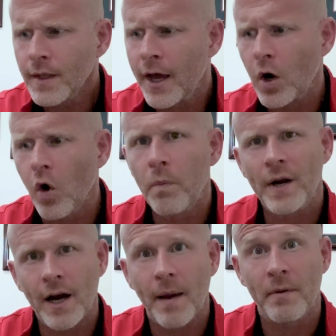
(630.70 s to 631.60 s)
how to
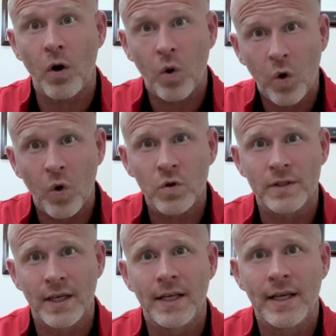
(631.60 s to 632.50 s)
open it up and
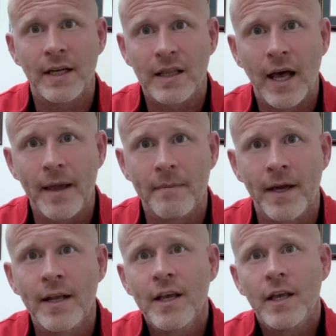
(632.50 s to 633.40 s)
hold it in
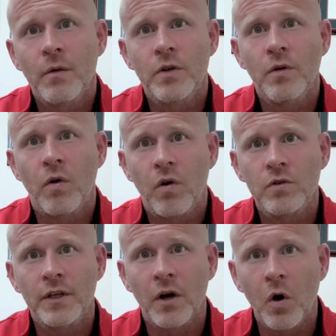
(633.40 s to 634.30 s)
alignment. And when you
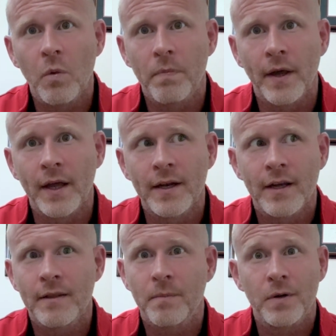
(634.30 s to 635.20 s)
hold it open
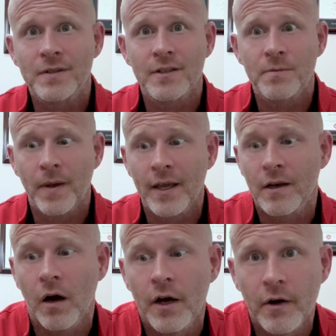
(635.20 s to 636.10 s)
and the person's
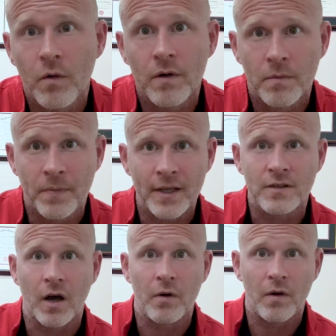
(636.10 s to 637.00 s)
pain's gone
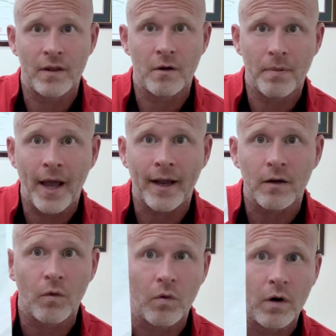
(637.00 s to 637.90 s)
in their
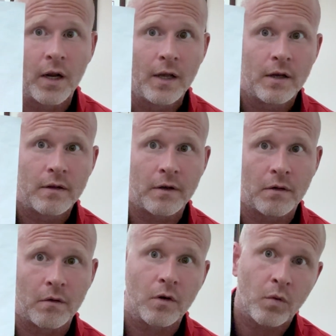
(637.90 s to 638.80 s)
back or
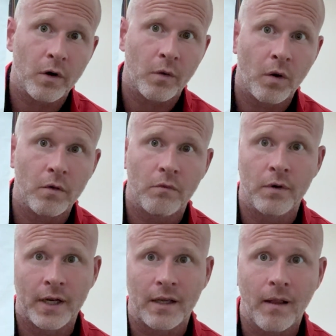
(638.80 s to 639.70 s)
their quote unquote
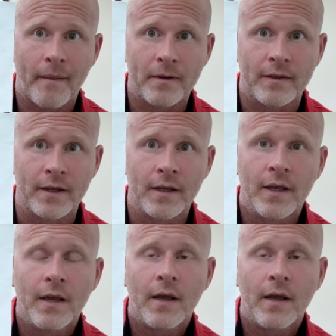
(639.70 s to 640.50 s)
radiculopathy,